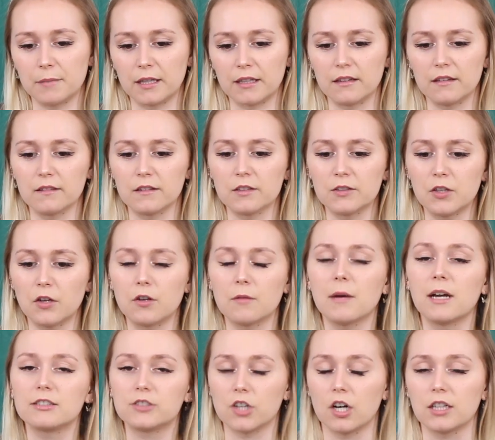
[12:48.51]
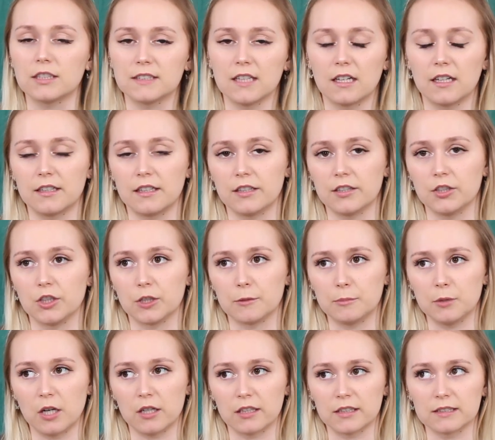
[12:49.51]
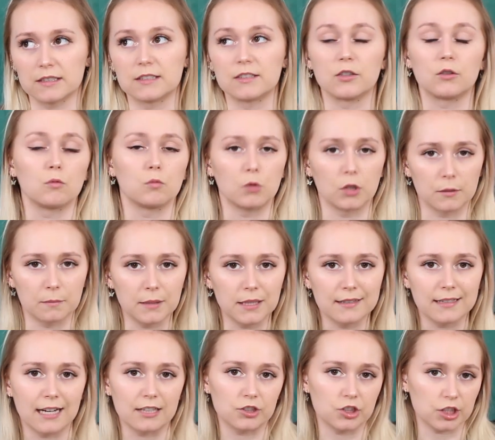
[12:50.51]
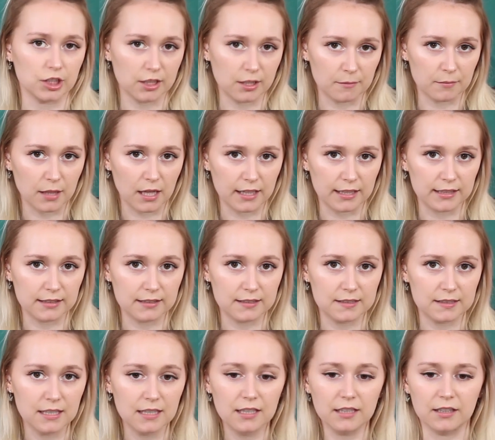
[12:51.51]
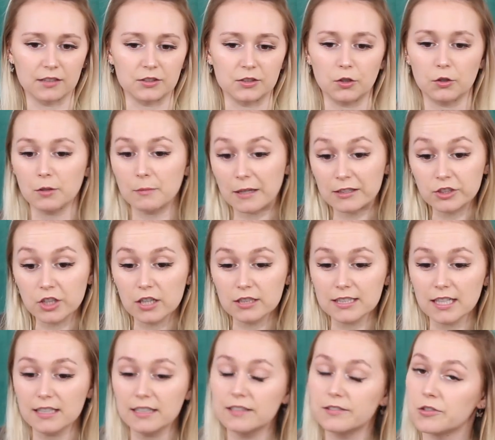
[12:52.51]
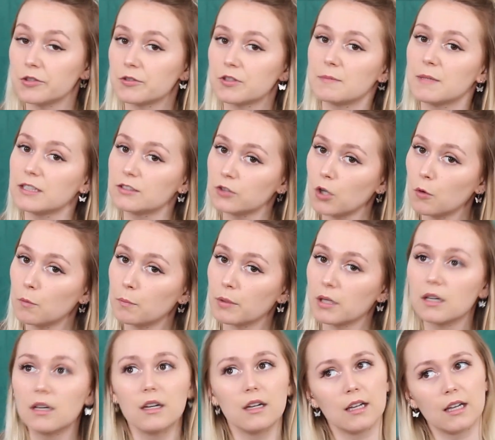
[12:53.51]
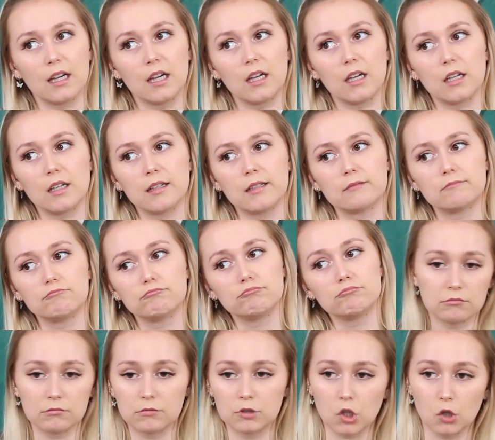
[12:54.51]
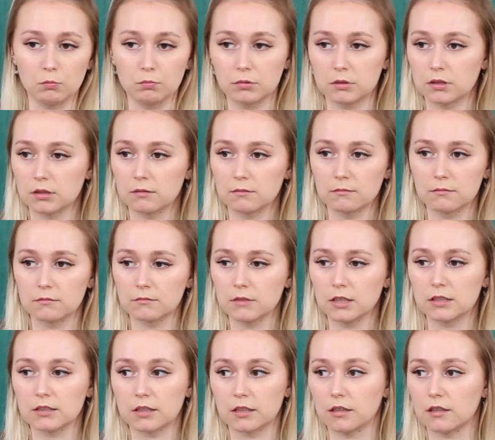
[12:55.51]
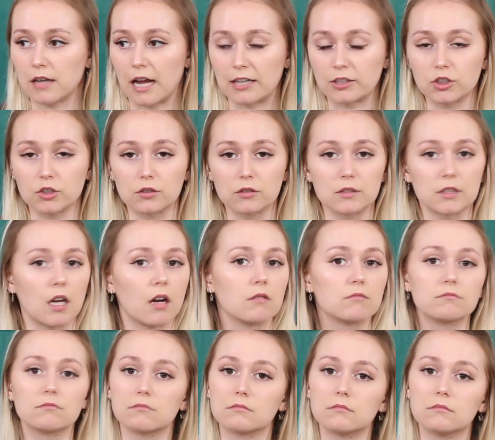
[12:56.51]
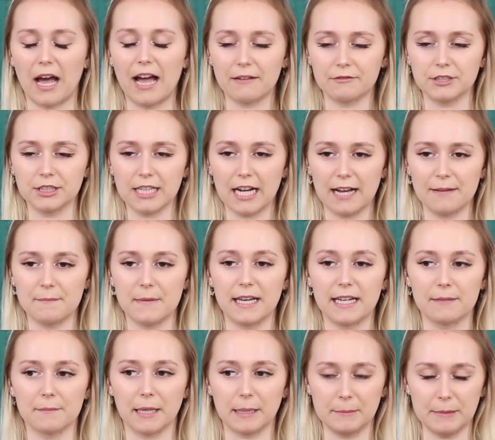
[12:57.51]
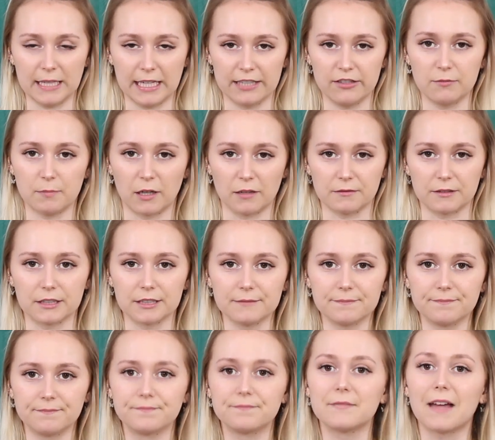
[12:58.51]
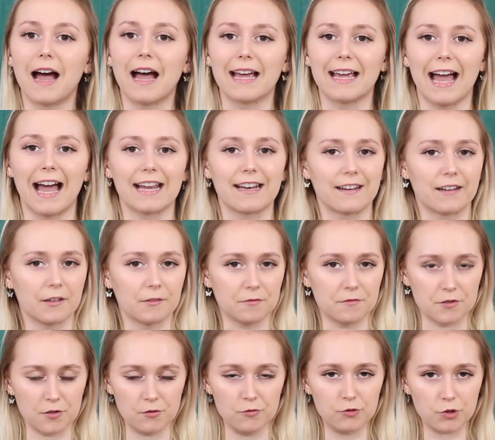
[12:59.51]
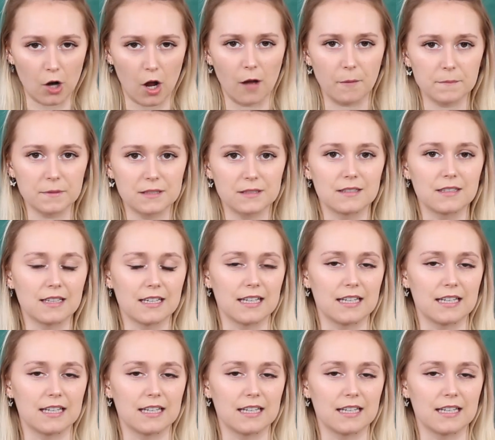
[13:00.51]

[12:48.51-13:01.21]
But the sodium hydroxide, your product still would be naturally compliant because sodium hydroxide is used to make soap, and soap's considered natural, so after I made my pH buffer, I added a few drops